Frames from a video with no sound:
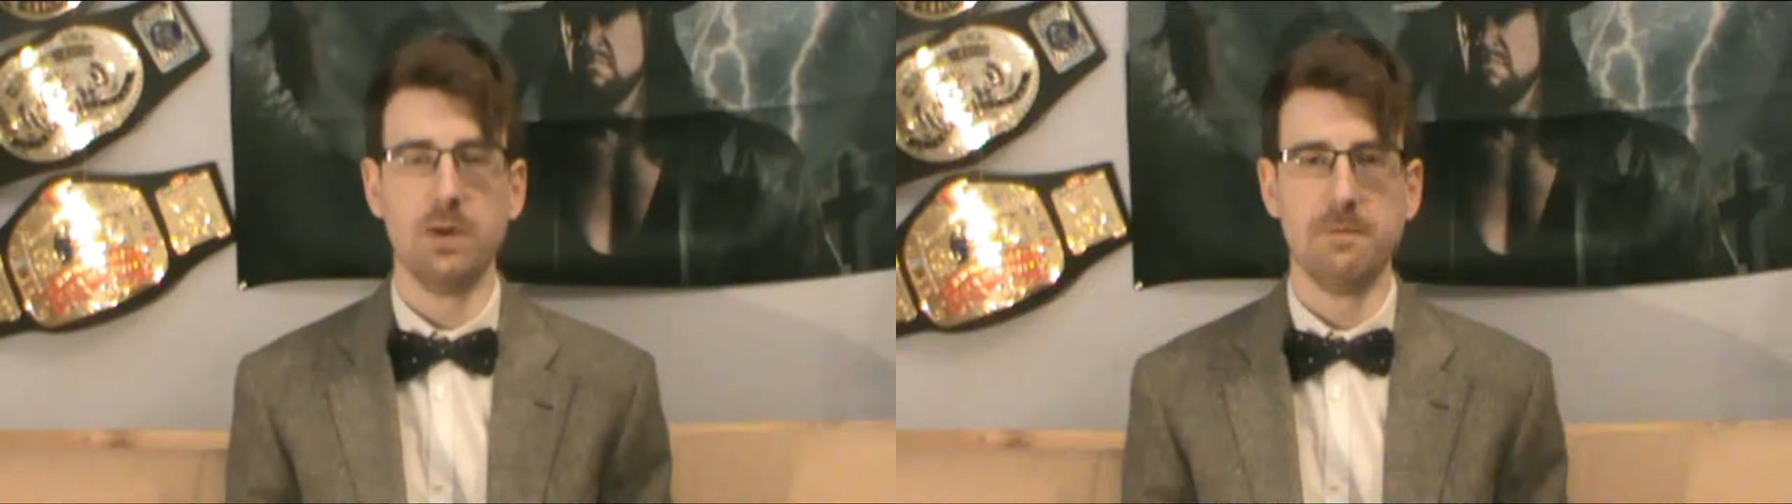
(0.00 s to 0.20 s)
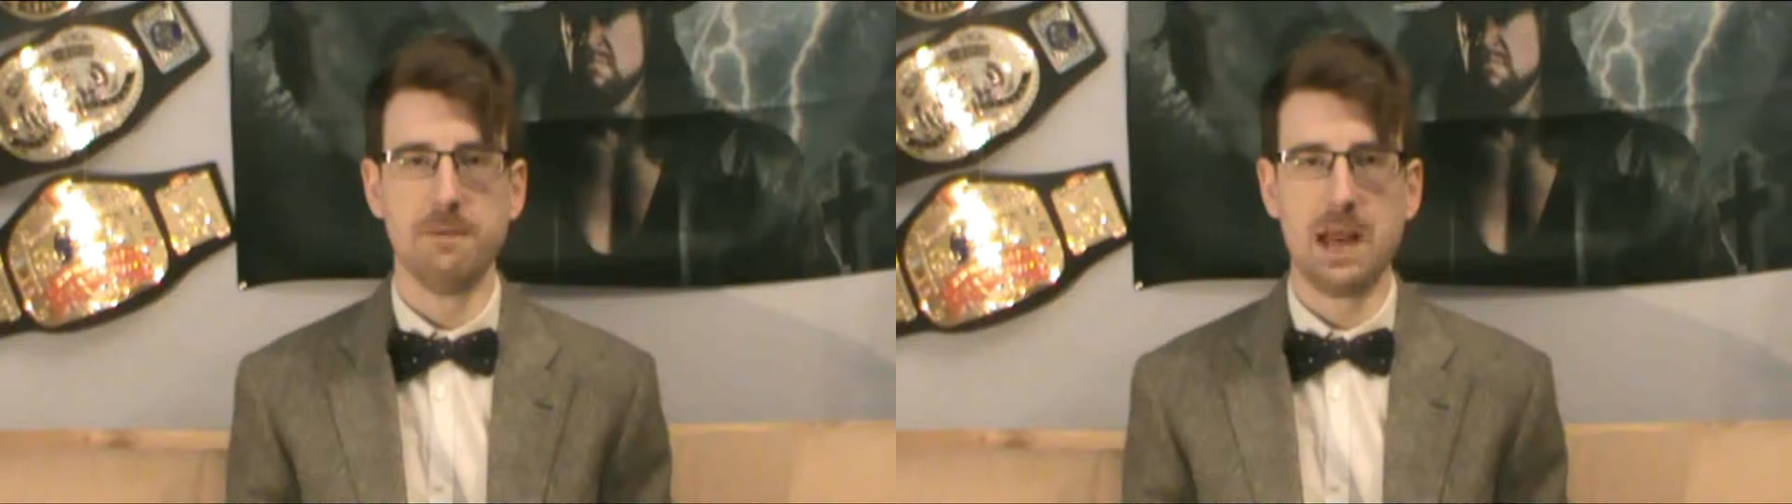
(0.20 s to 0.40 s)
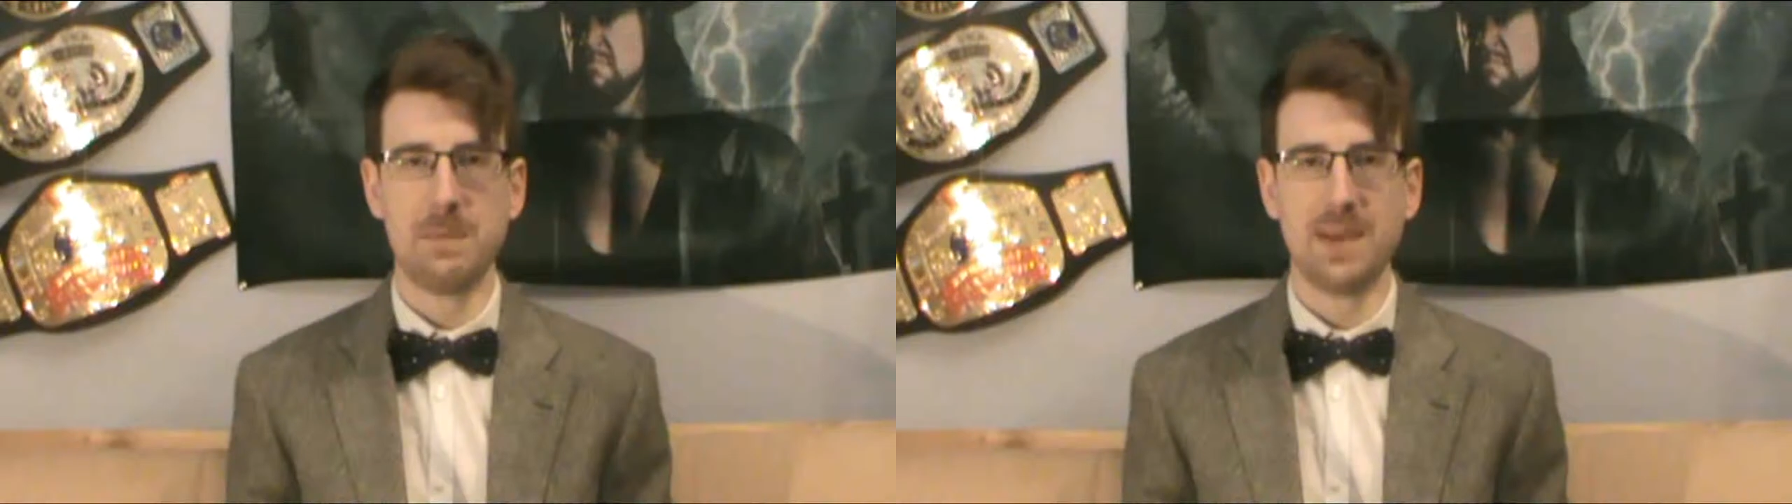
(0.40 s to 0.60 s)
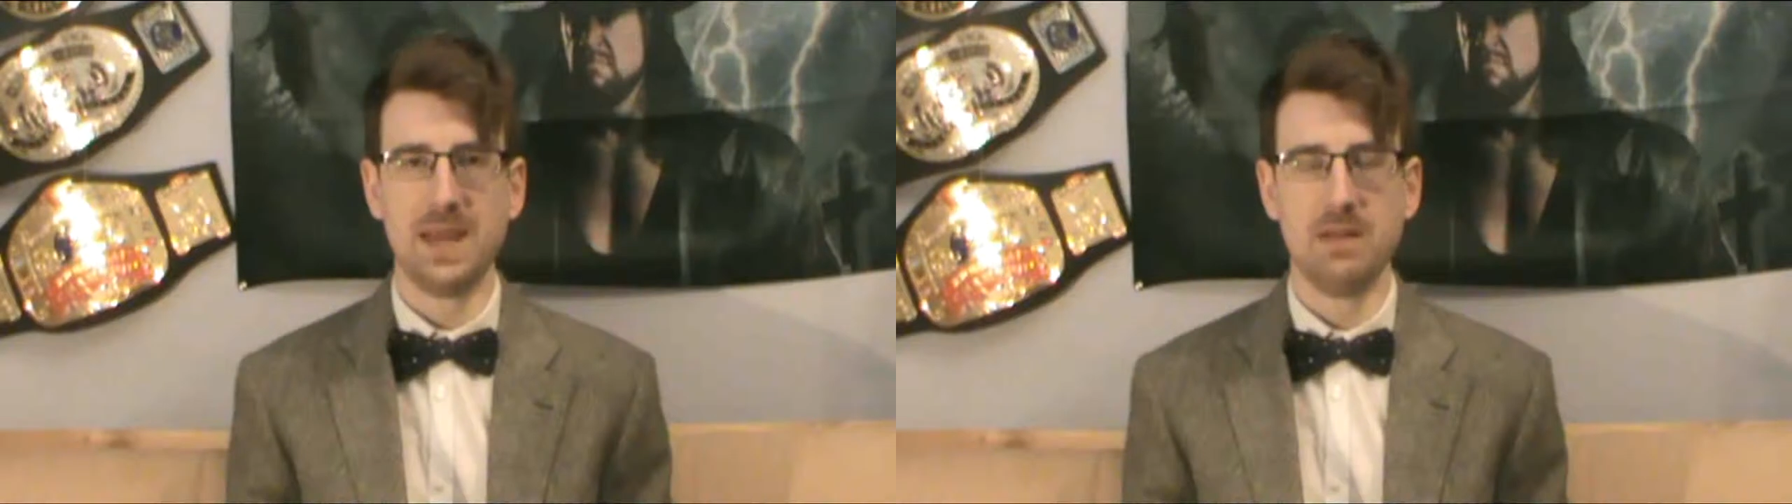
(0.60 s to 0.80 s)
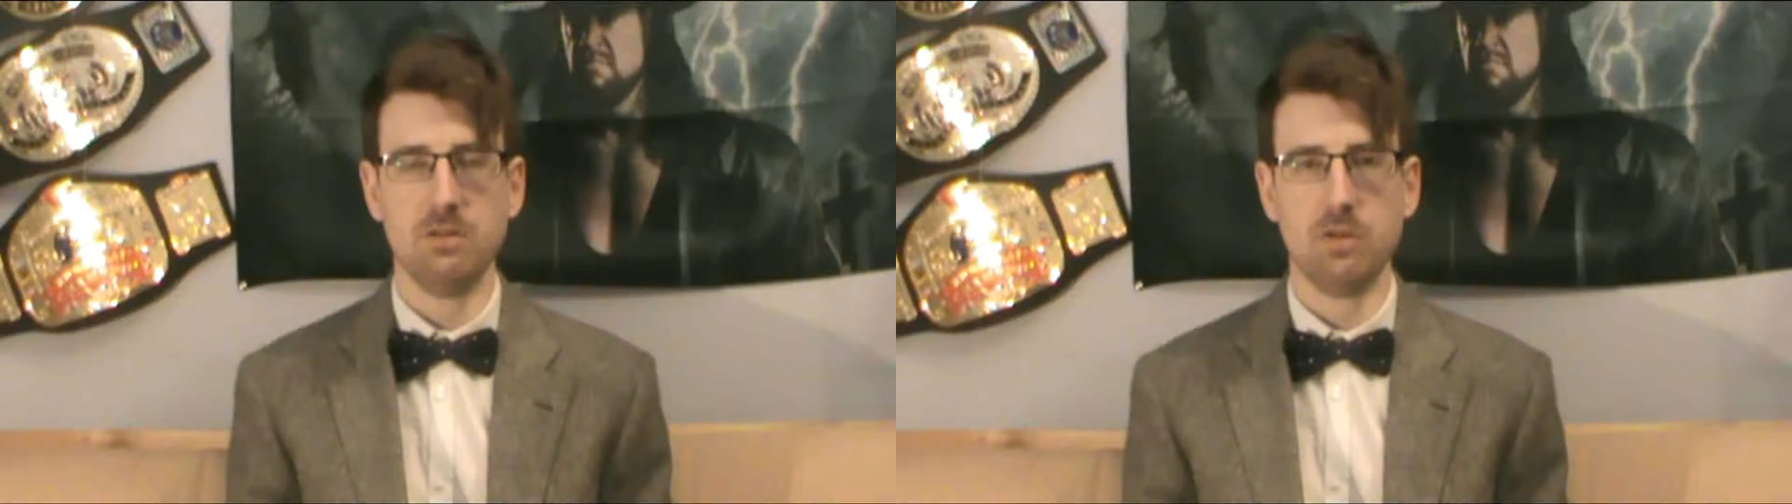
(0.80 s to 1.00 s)
develop
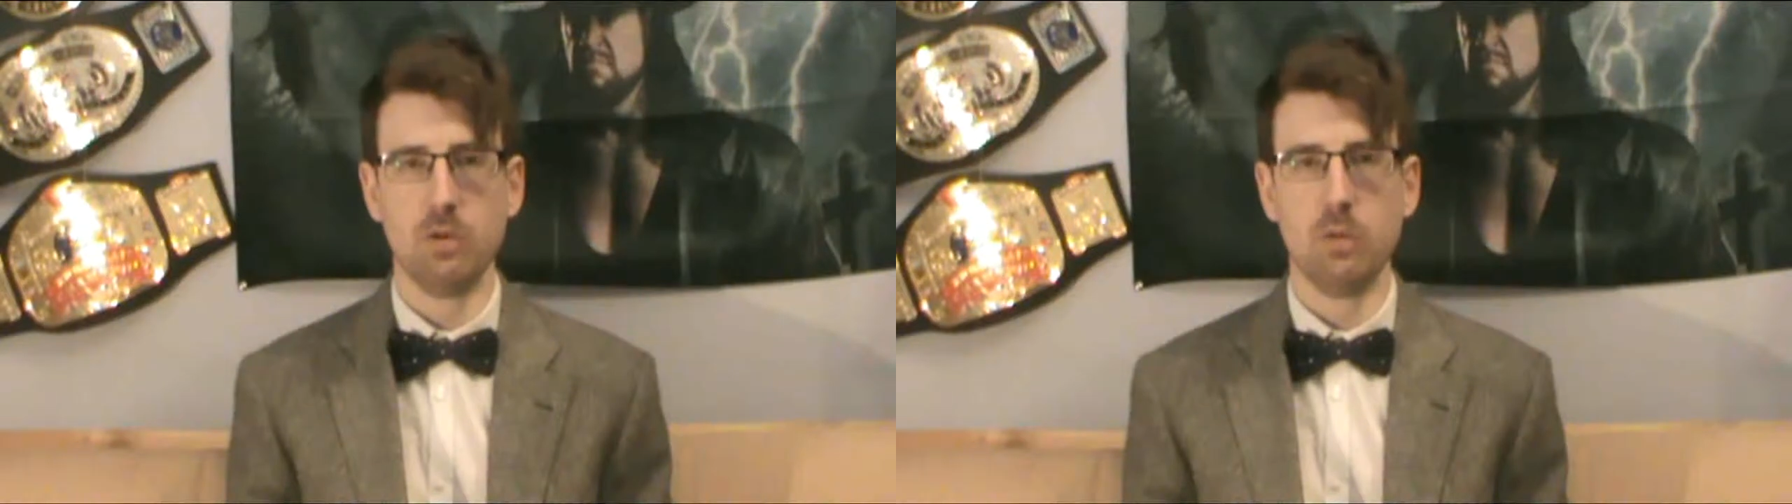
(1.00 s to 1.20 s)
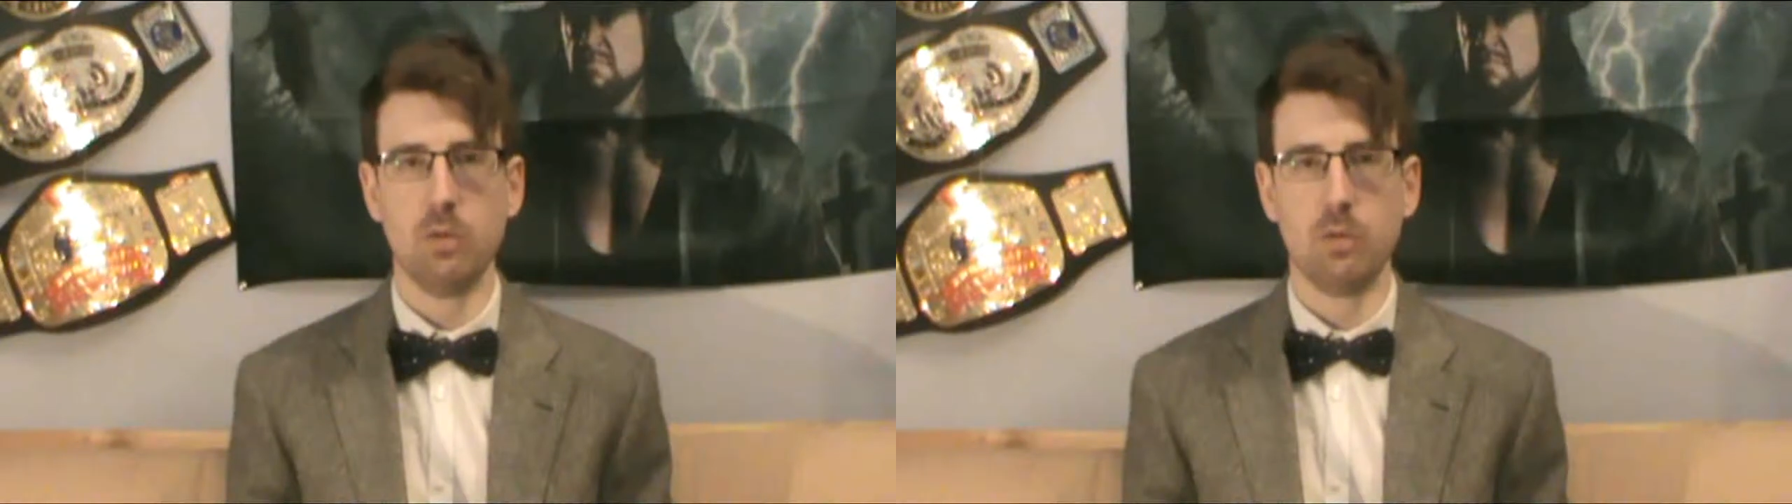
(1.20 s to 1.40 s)
into